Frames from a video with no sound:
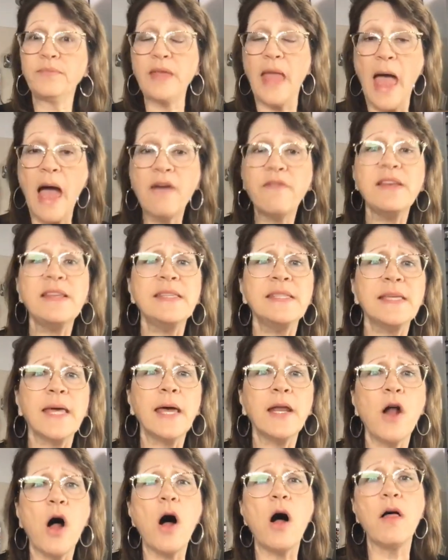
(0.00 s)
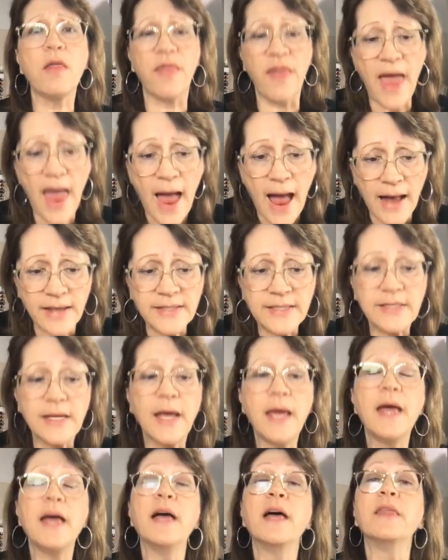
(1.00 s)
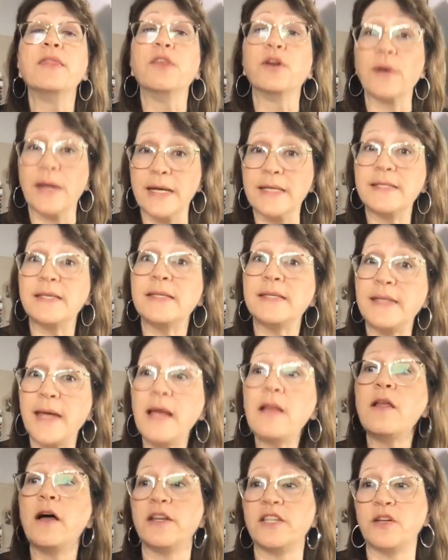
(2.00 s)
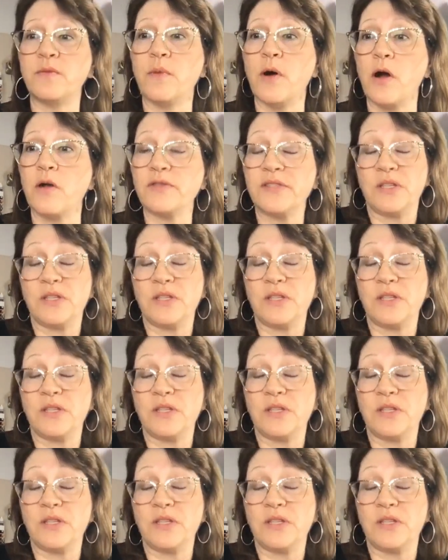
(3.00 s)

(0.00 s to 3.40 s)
having said all that, there is a sale on tomorrow.